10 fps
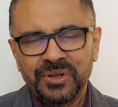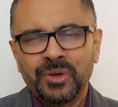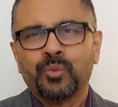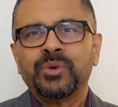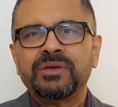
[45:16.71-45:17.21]

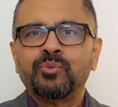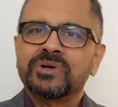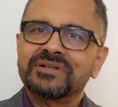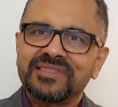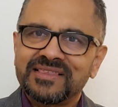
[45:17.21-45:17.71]
We
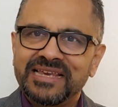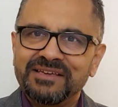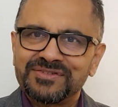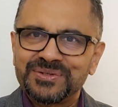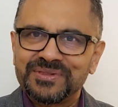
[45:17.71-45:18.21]
were
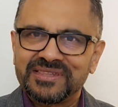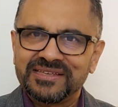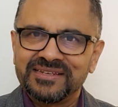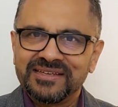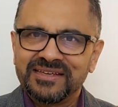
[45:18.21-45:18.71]
slaves to
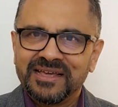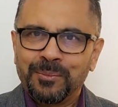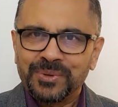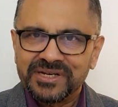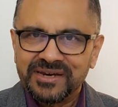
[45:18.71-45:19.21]
sin,
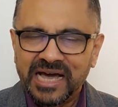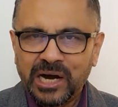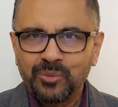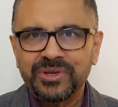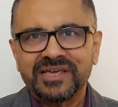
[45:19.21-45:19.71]
but
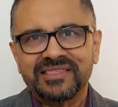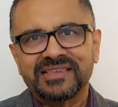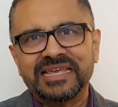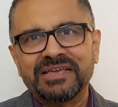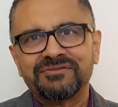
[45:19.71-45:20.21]
now we are
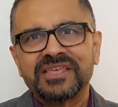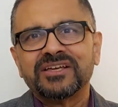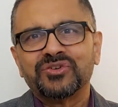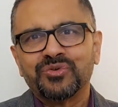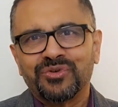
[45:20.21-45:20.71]
slaves
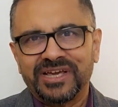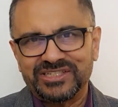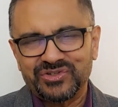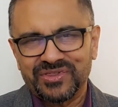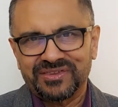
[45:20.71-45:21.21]
to
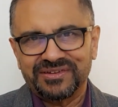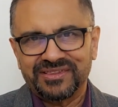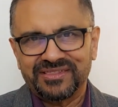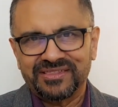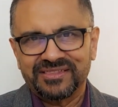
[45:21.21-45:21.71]

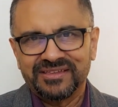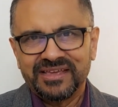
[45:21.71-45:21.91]
righteousness.